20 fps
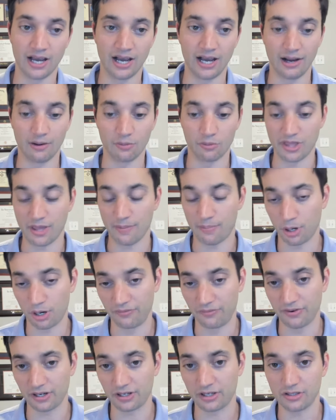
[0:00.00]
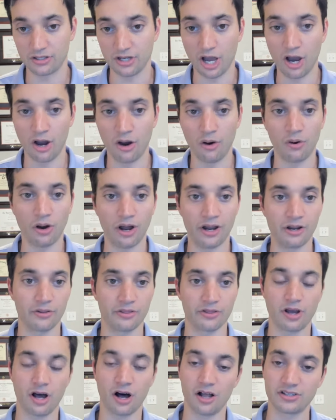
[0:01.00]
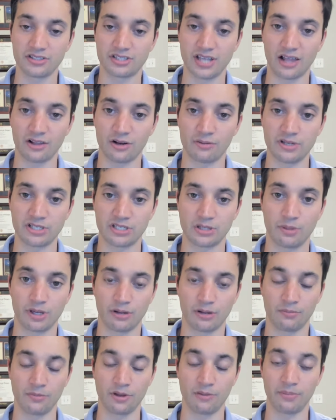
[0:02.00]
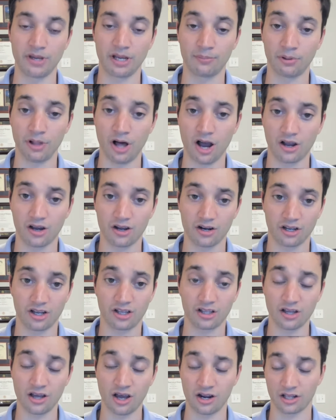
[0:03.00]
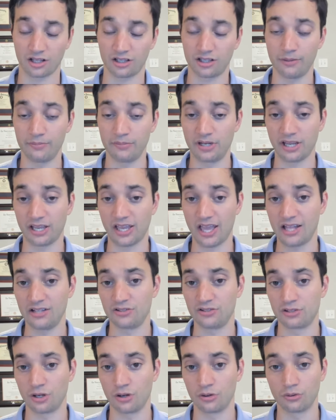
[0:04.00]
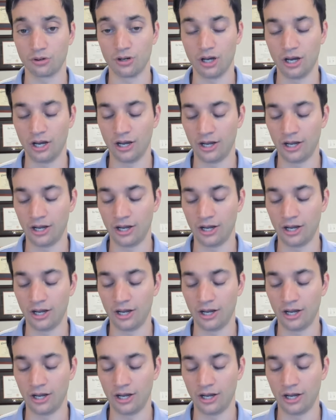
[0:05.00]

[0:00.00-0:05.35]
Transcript: Were they perfect? No. I know that Colin Sowler missed a big block on a Klubnik end zone